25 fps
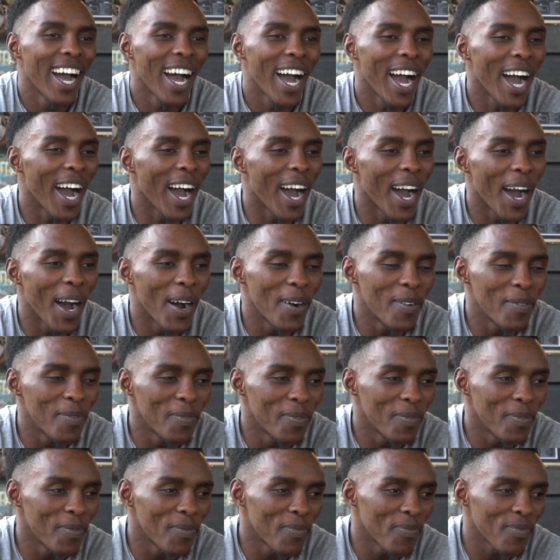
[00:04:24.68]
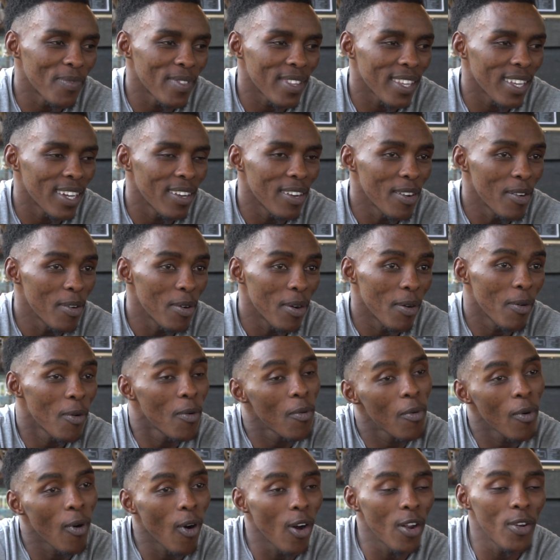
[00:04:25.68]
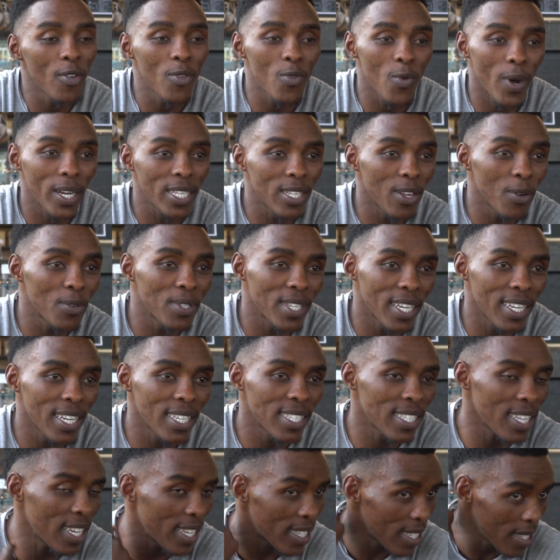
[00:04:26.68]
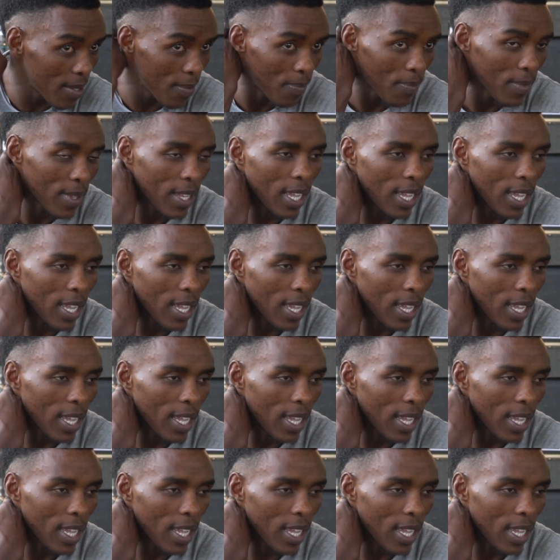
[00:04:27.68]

On what Lusanda said.